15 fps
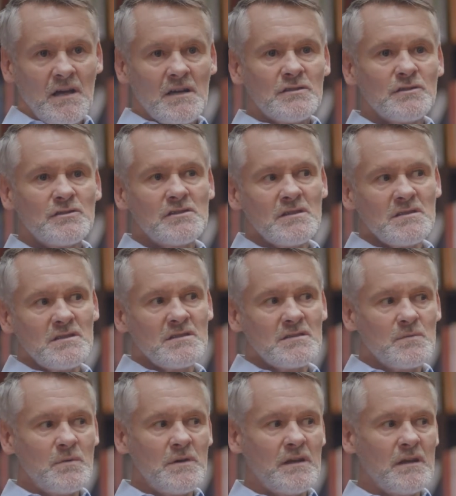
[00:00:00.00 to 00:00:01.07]
So just as
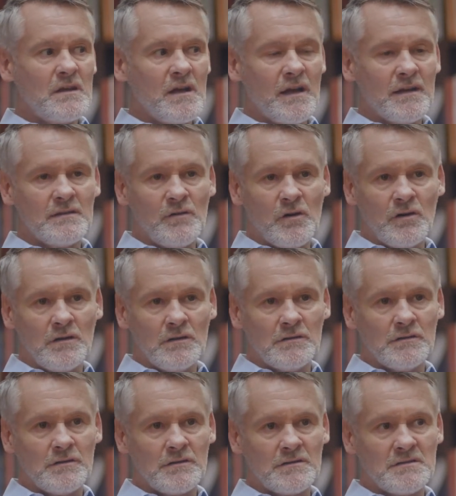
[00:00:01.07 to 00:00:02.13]
we kind of all
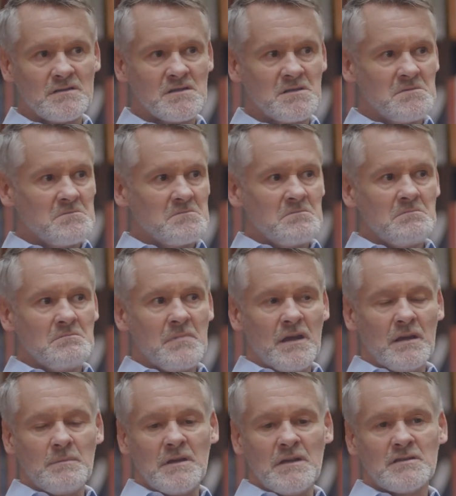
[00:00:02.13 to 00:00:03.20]
learned
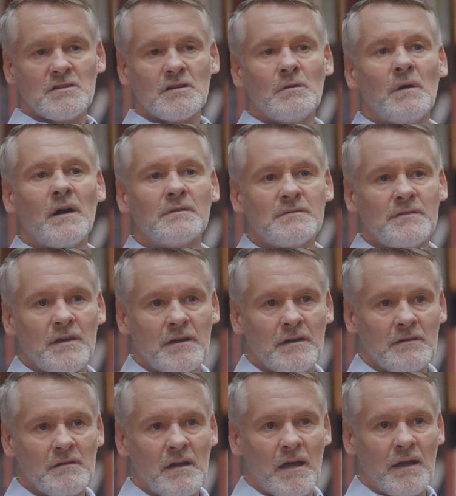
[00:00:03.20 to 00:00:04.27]
maybe to go out
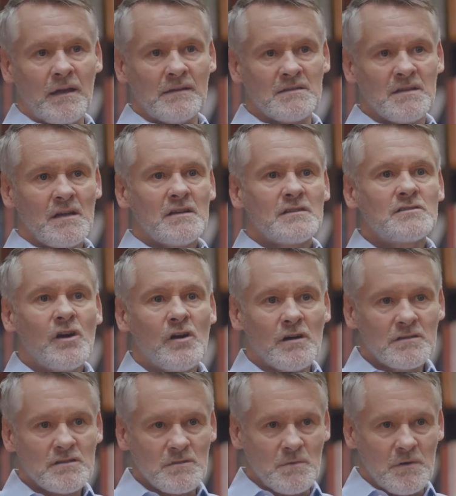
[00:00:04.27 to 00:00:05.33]
there and
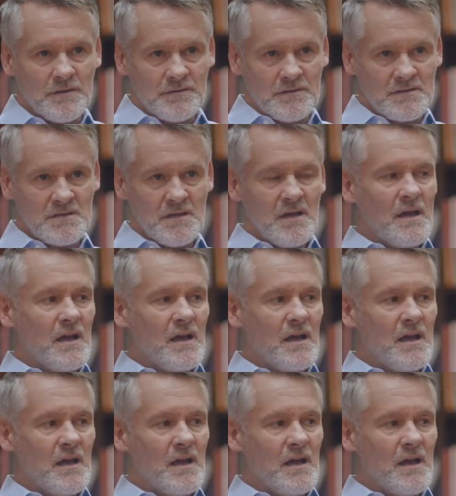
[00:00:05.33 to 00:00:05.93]
talk to others,